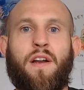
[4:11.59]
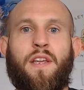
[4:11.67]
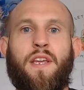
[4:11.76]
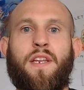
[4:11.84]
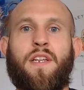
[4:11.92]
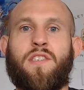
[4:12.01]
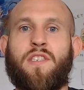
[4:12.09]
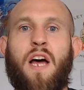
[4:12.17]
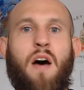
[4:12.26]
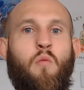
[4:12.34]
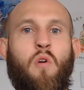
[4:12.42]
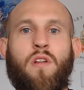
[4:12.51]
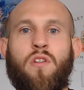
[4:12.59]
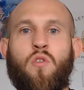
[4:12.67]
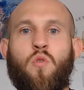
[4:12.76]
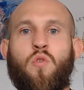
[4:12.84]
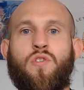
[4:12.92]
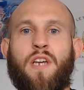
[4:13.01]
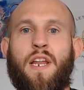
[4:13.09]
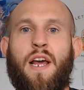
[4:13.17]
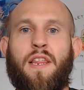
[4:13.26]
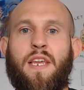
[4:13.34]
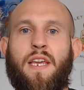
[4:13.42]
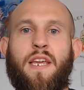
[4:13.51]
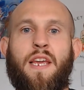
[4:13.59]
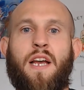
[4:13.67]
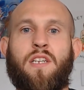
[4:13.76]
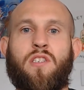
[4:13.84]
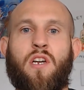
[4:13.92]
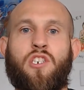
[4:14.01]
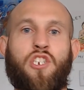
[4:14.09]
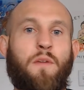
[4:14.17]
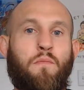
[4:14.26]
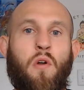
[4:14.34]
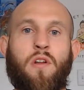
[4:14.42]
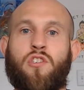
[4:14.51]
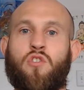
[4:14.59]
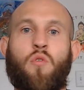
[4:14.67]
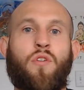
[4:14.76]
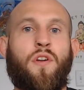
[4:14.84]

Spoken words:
He does not want to lose, and I think he has a chip on his shoulder.